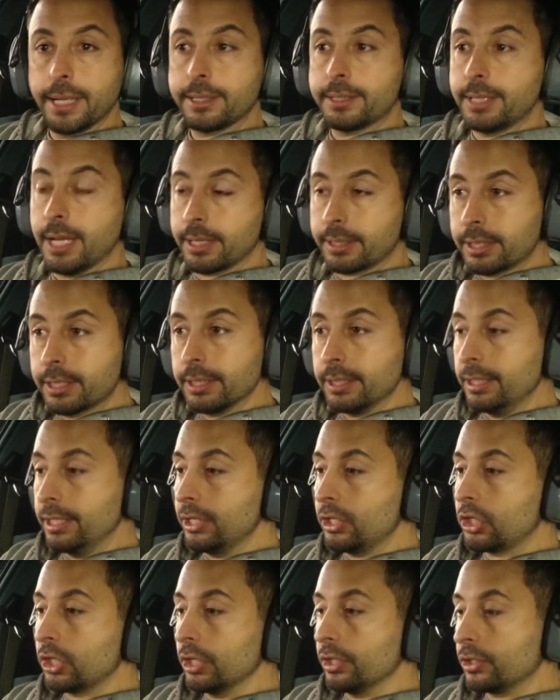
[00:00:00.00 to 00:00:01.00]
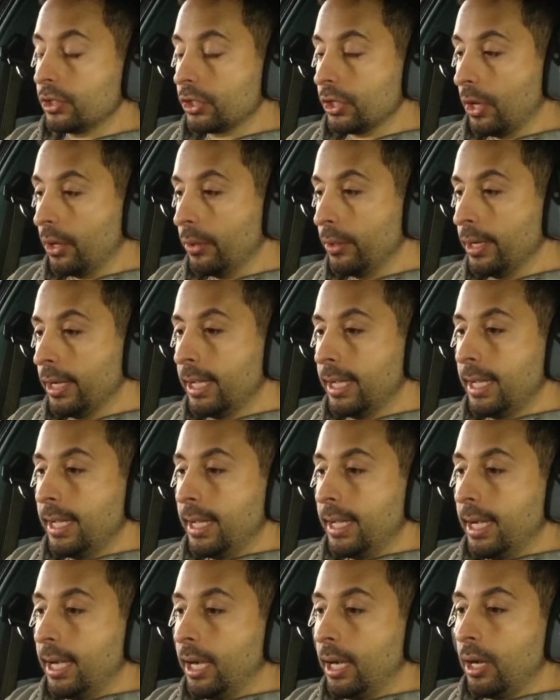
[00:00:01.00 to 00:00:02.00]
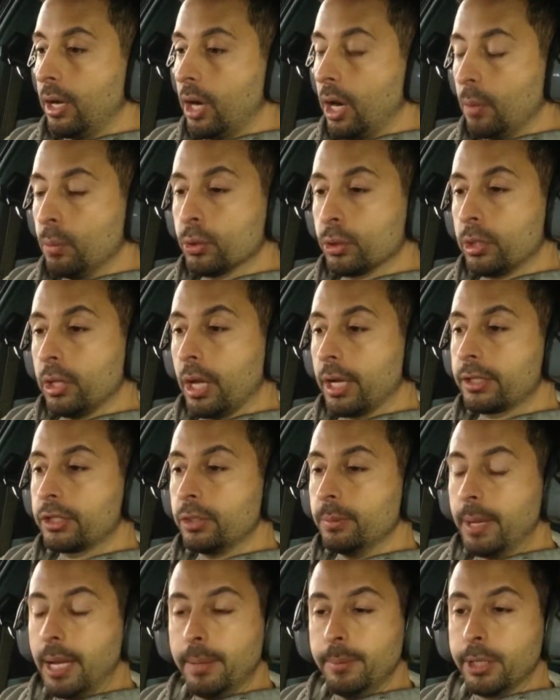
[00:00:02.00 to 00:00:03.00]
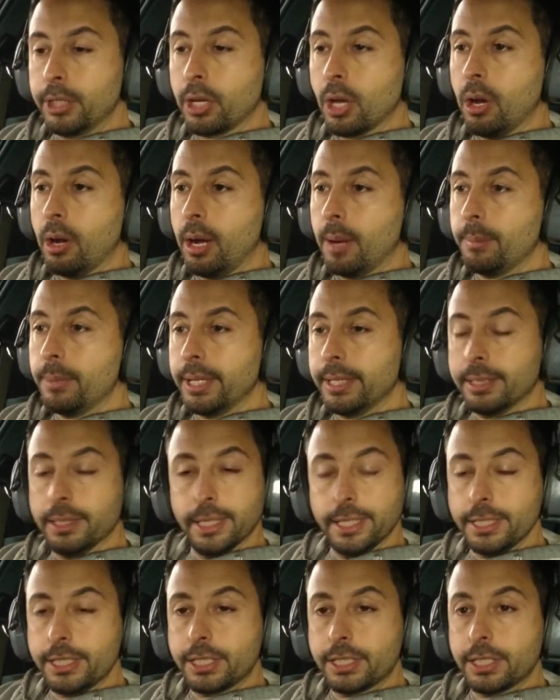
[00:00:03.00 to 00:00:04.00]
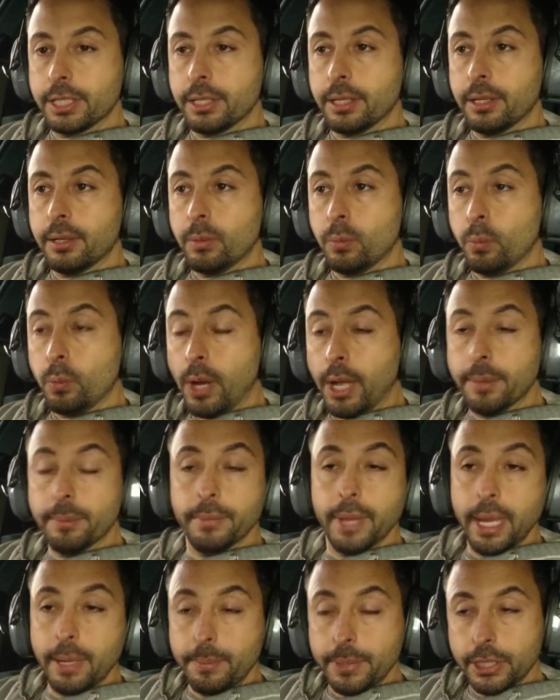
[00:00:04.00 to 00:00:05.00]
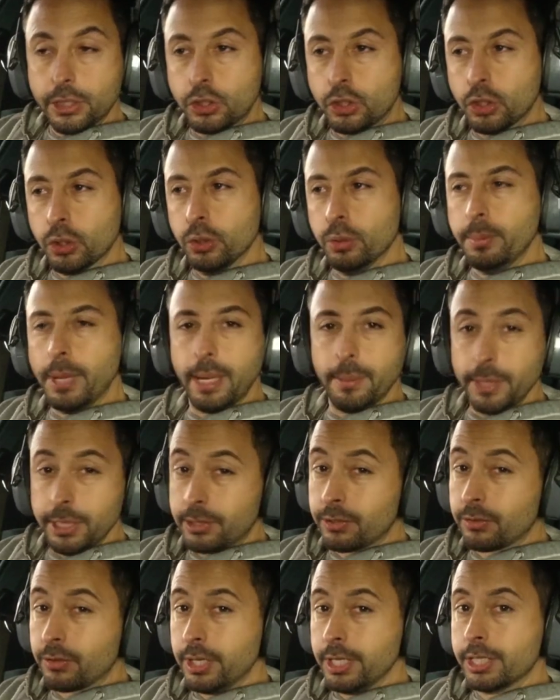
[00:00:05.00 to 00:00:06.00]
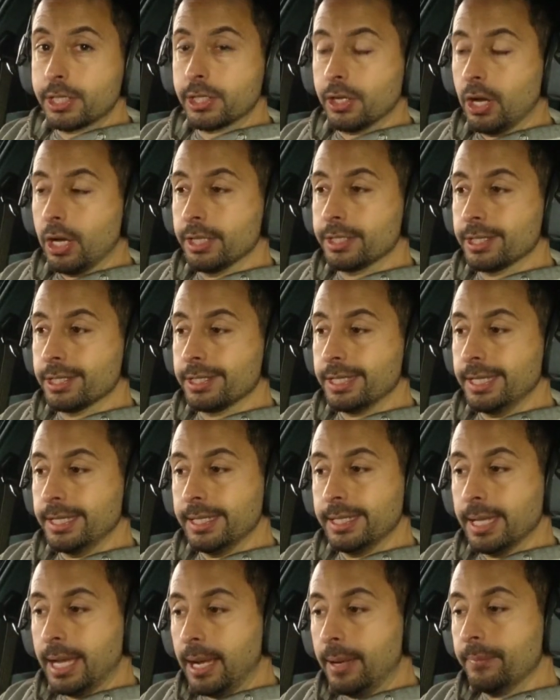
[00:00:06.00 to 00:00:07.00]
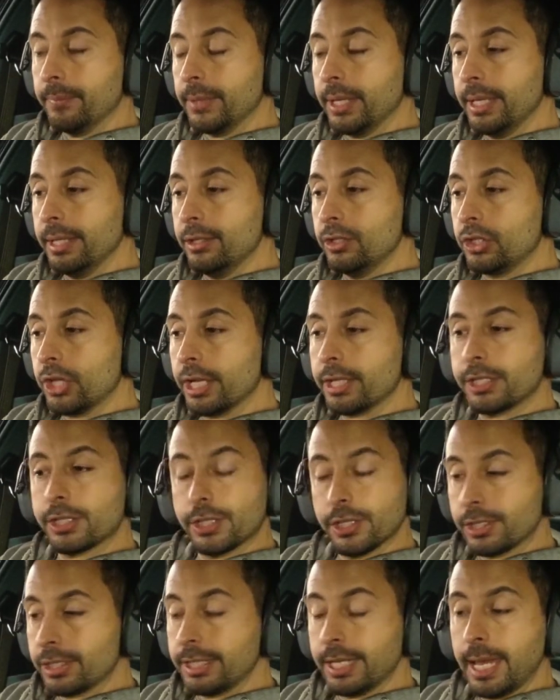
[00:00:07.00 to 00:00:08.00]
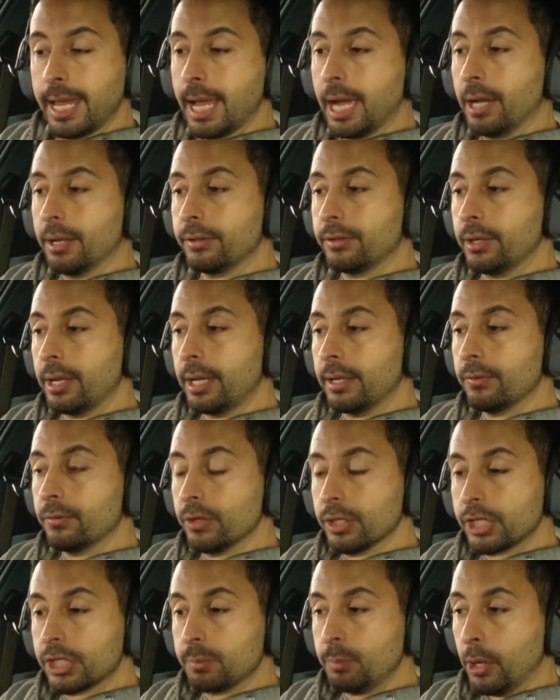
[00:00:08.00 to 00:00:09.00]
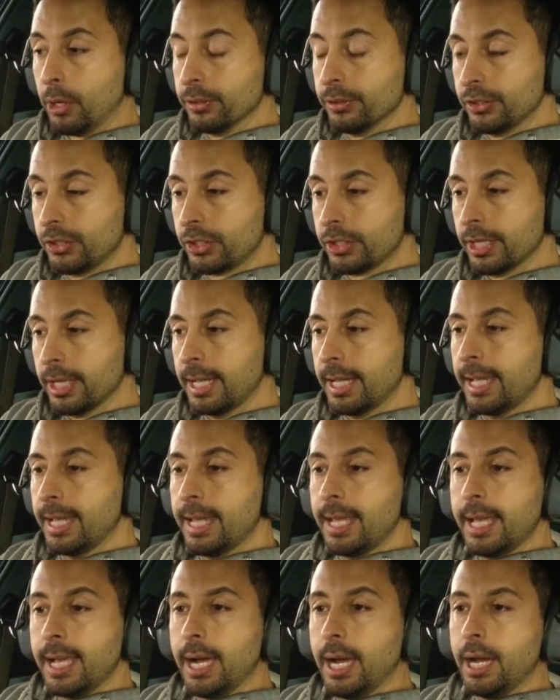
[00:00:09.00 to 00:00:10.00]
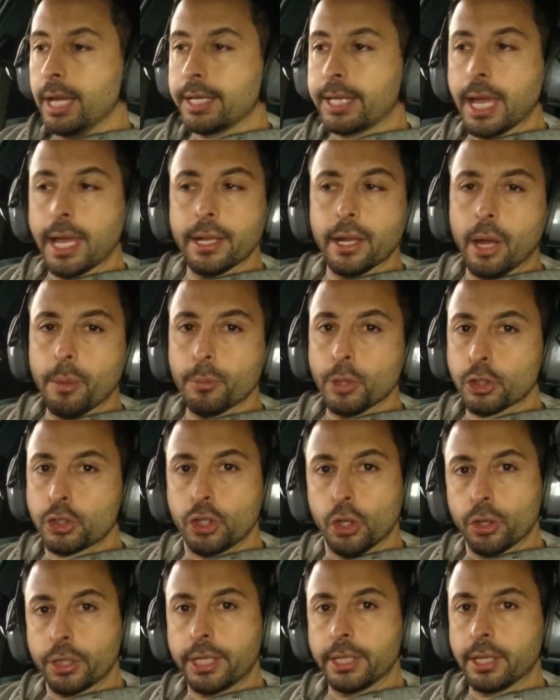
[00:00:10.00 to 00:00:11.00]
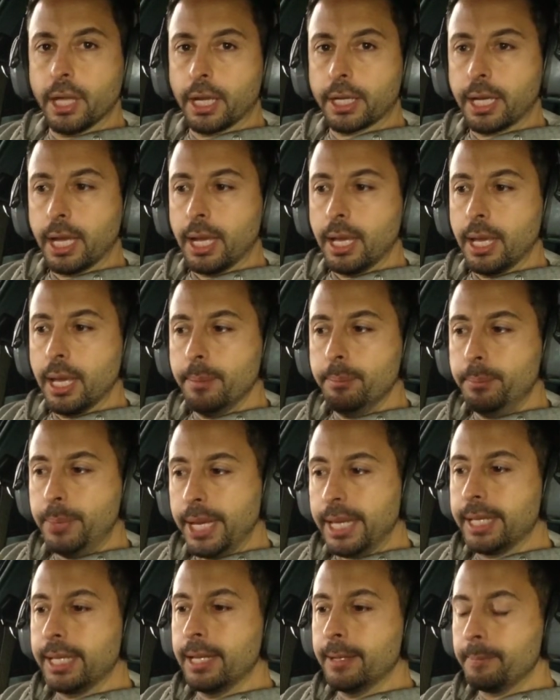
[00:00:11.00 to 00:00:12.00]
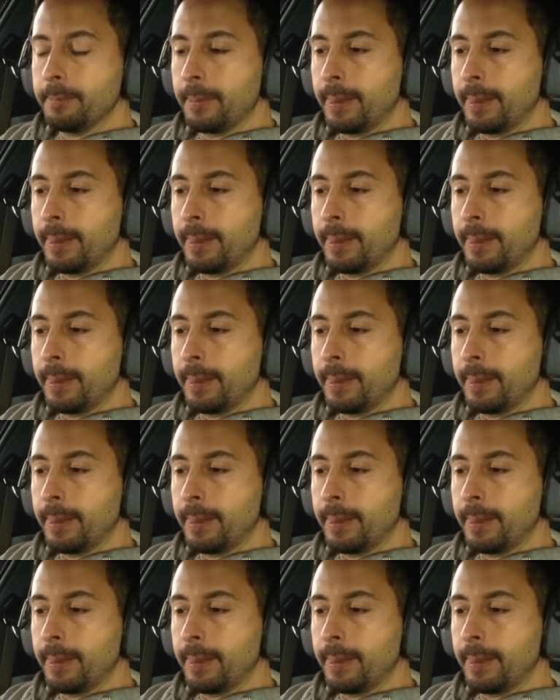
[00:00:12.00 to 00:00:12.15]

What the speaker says: that condition. So I would like to maybe go up at least one, maybe two, maybe three sizes in jets to see how it responds. Again, I'm not talking like a big